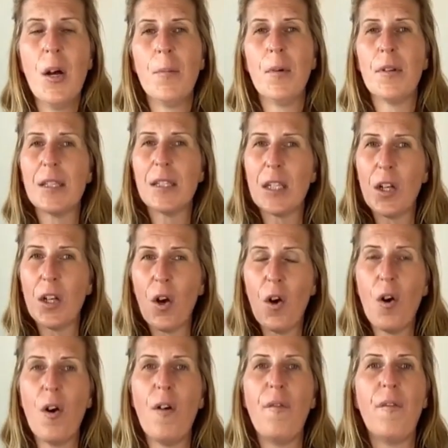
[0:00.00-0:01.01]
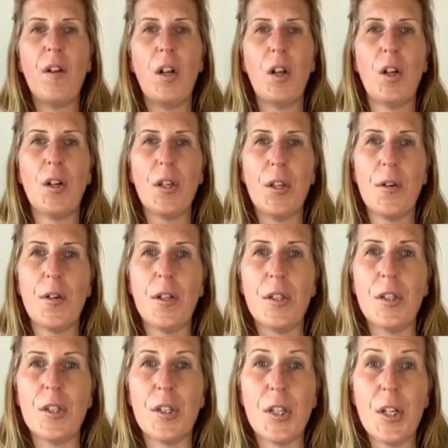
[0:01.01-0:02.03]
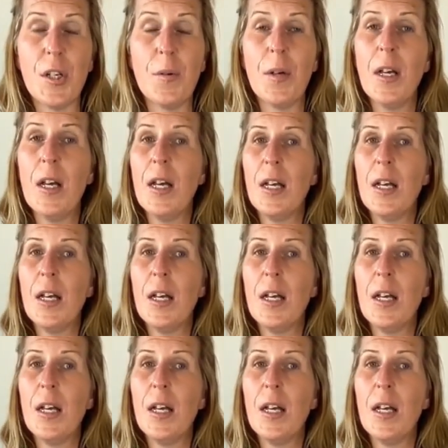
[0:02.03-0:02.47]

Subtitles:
but there's an awful lot you can do